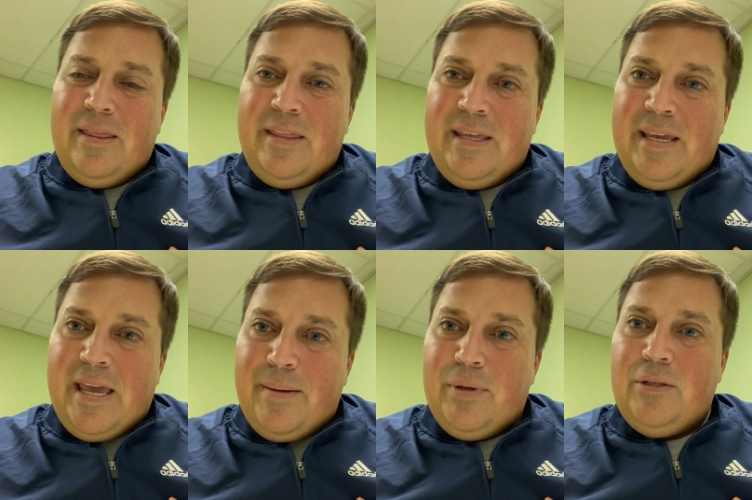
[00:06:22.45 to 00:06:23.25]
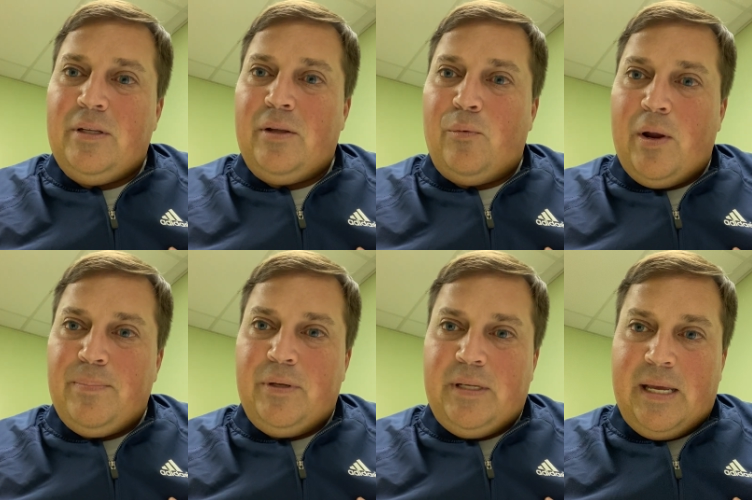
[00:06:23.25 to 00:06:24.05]
the image and the
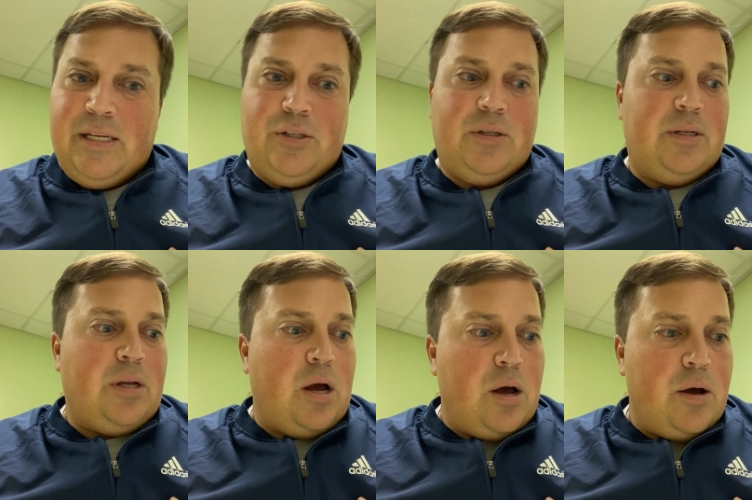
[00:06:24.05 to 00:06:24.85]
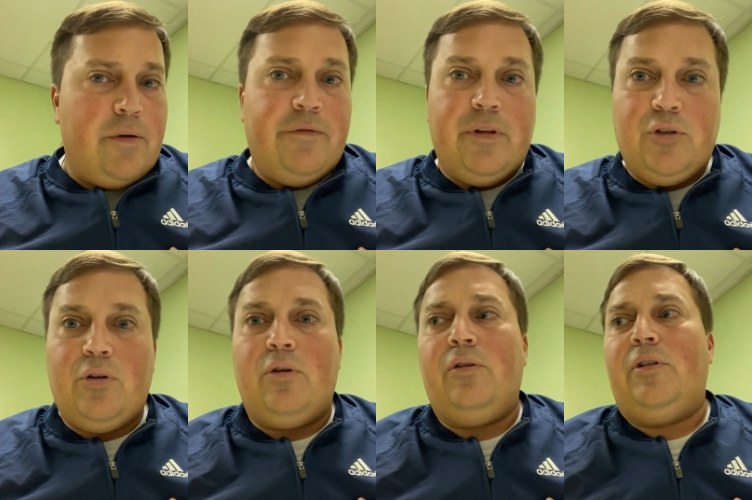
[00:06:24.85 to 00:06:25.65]
reputation of the
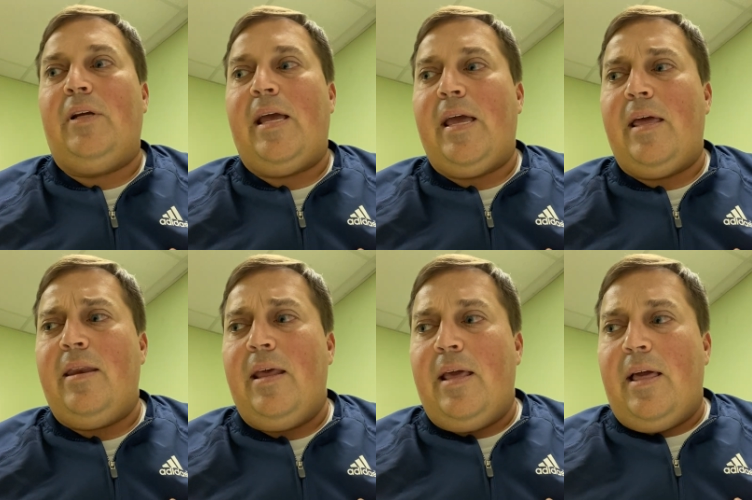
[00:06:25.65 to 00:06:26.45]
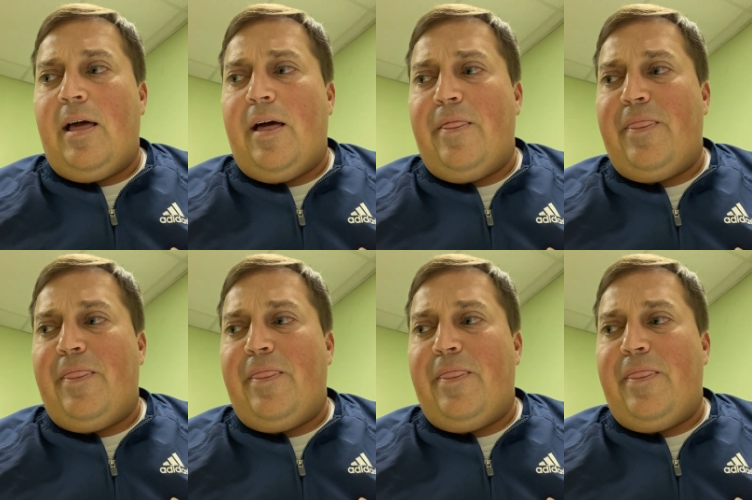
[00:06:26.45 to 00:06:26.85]
church, and uh,